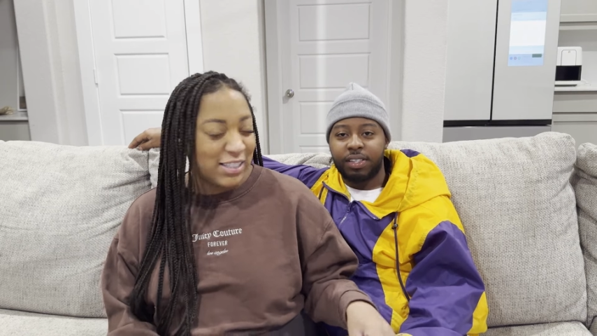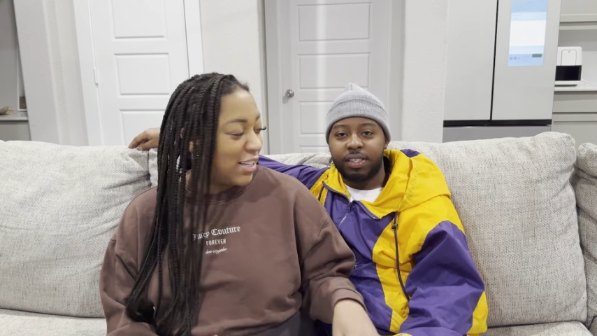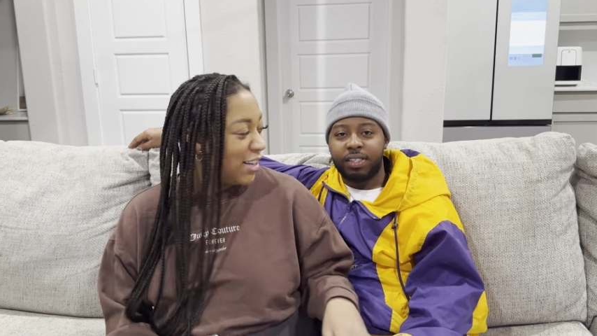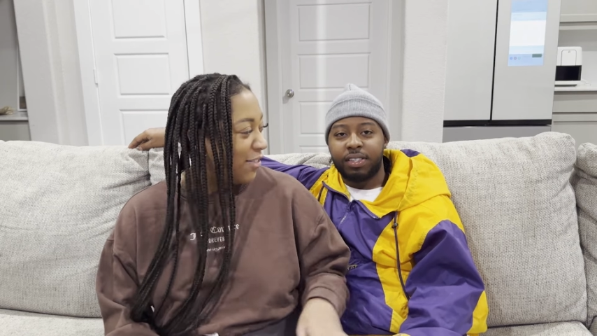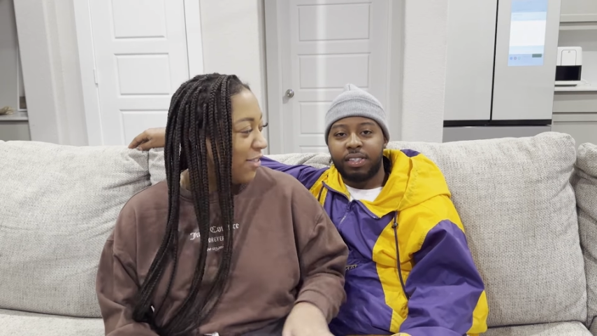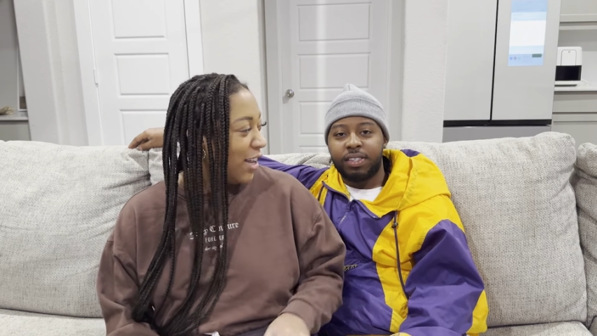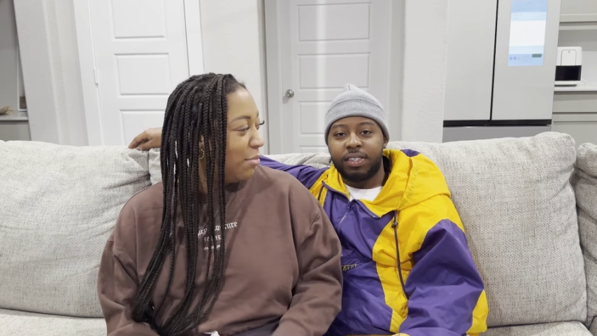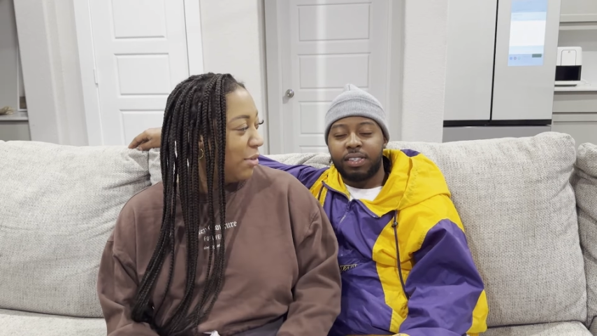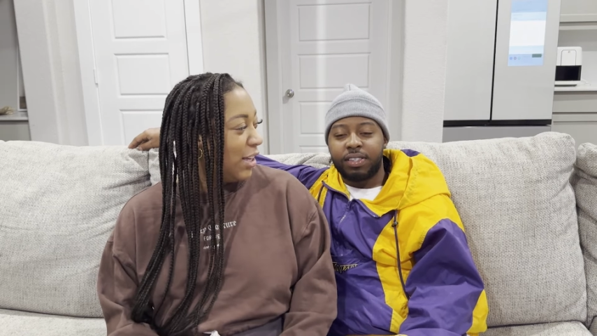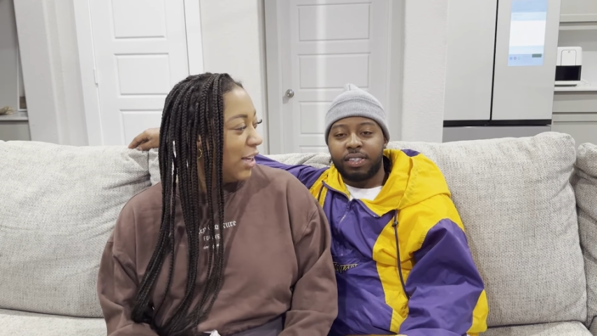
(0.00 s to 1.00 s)
Speaker 1: stuff,
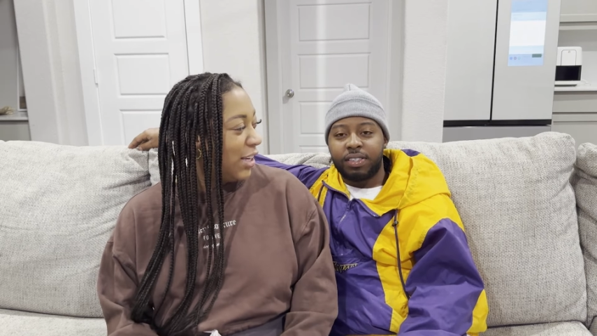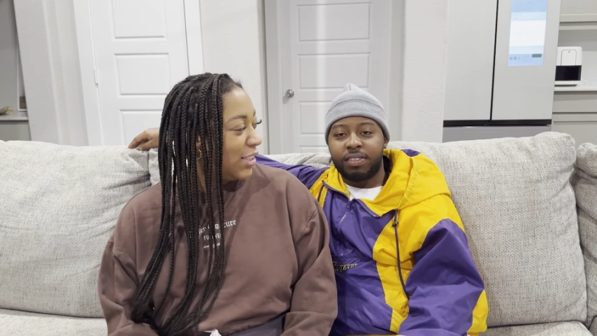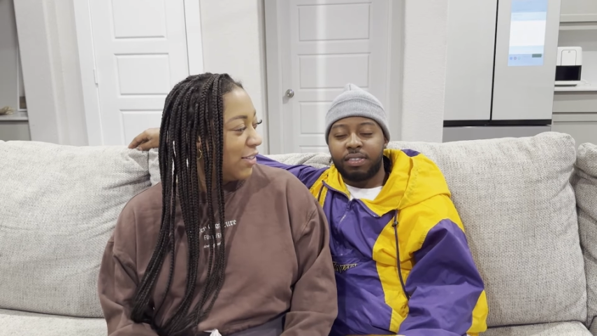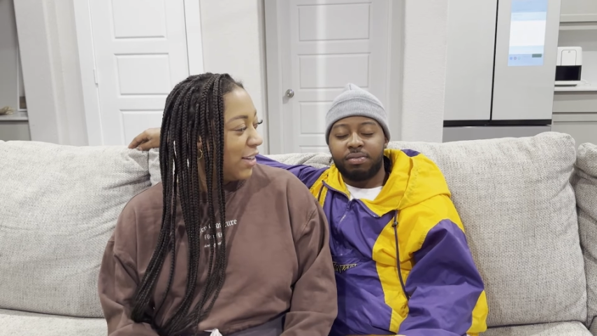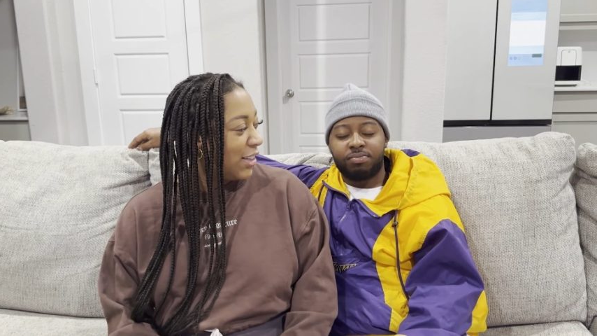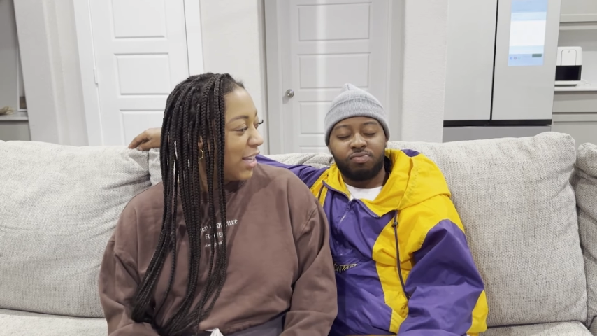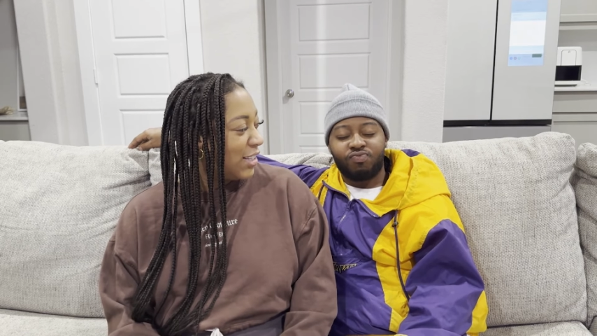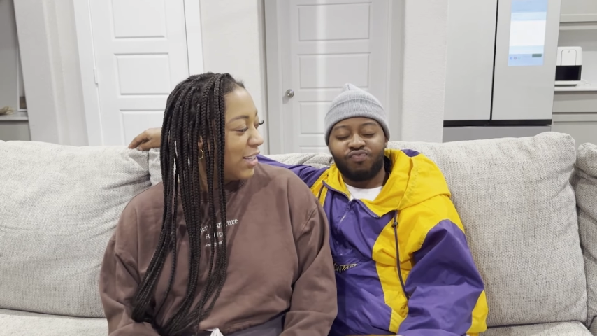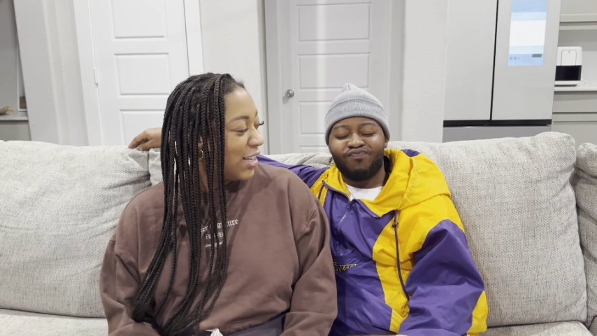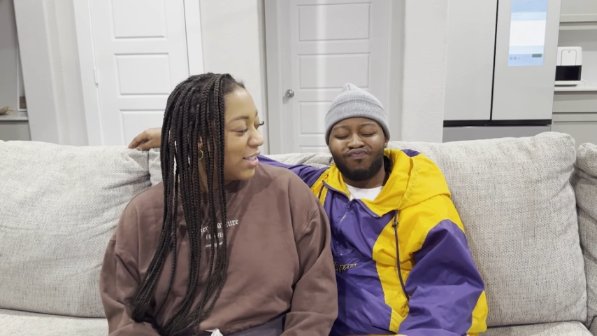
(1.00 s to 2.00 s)
like blood and stuff like
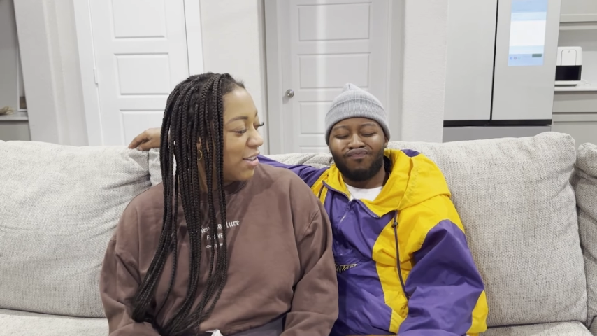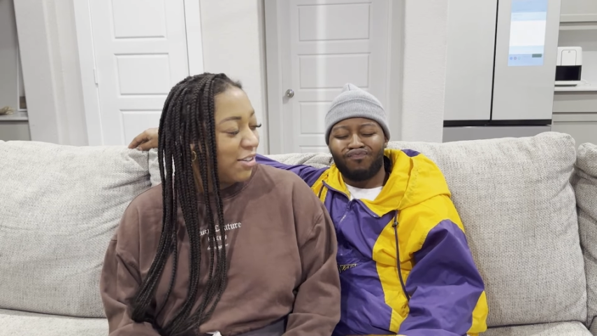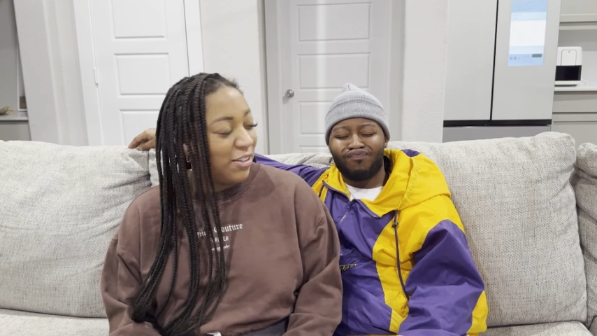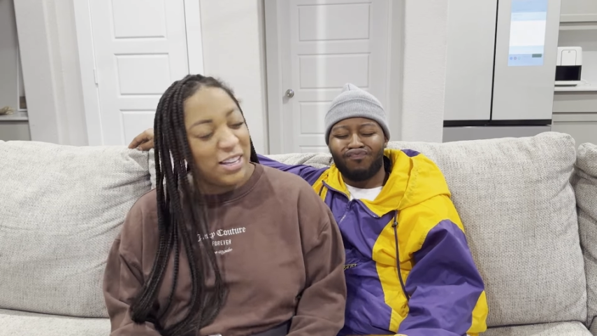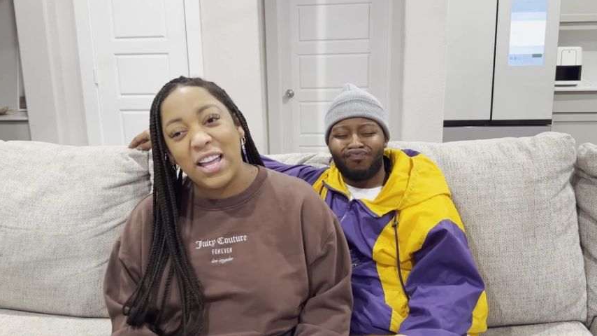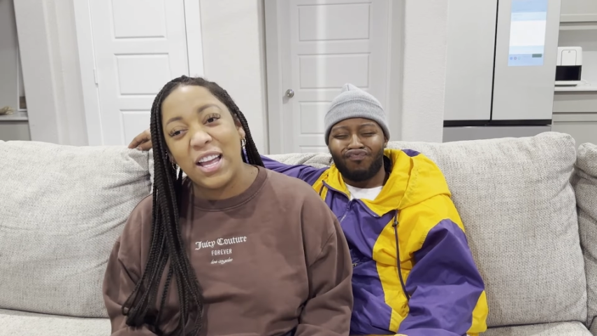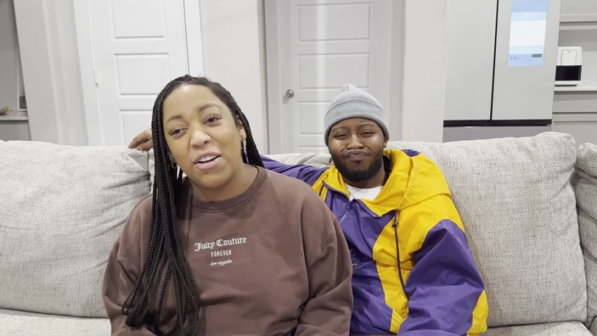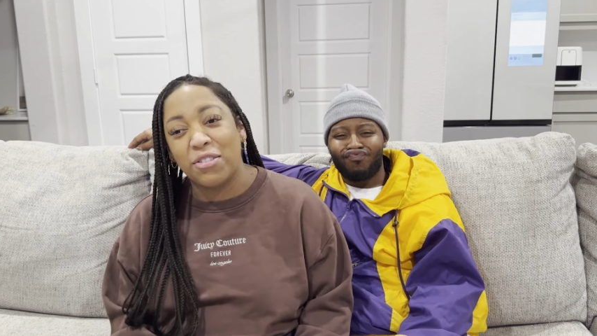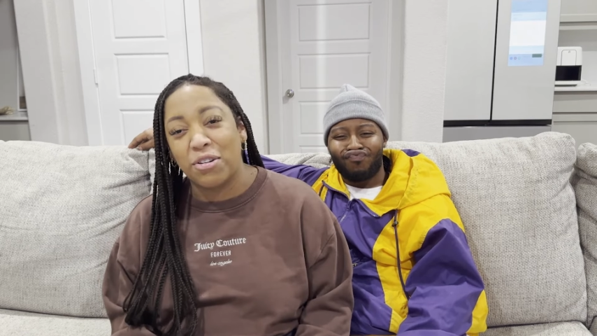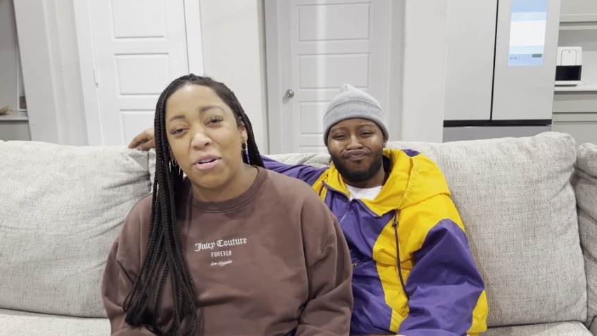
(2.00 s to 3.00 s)
that, so that's gonna, he
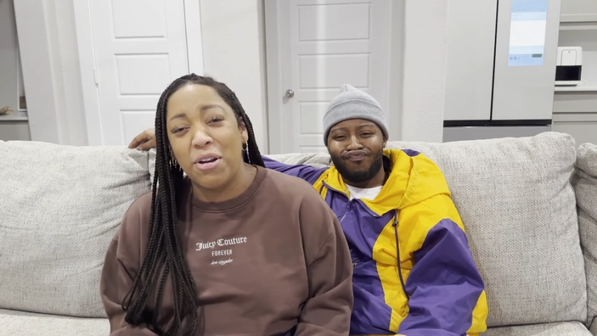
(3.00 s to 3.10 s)
gonna throw.